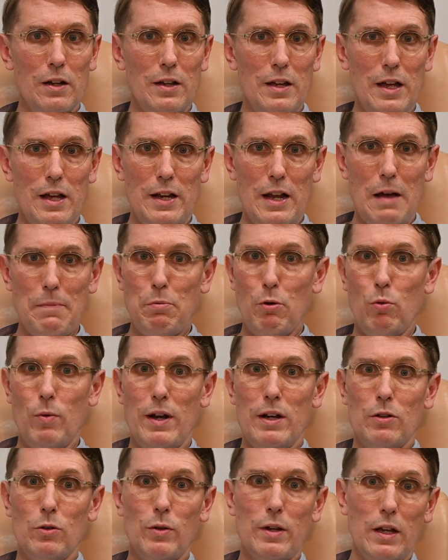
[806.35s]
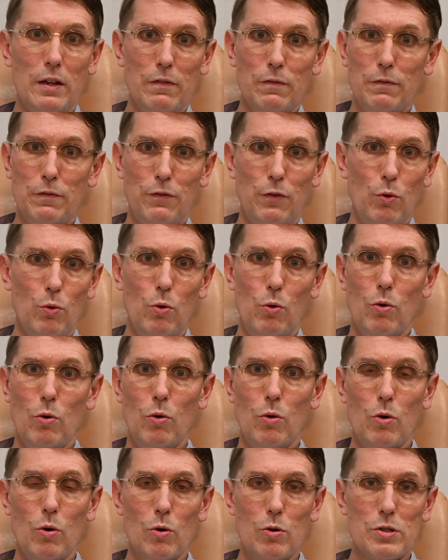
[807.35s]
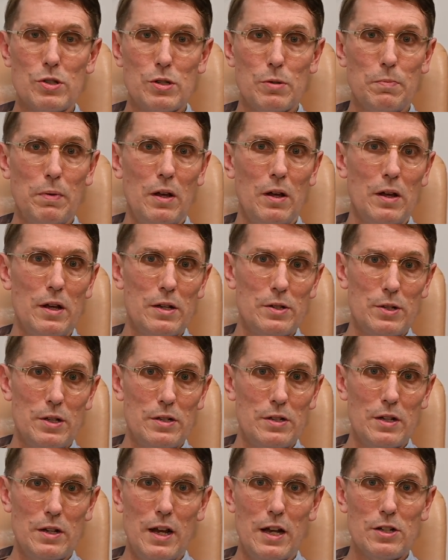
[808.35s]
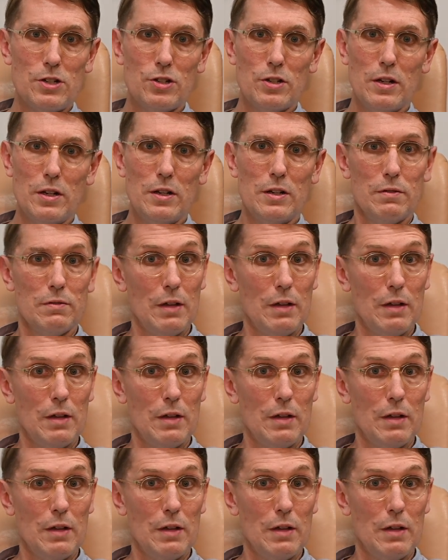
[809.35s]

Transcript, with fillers: and Apple went looking for suppliers internationally.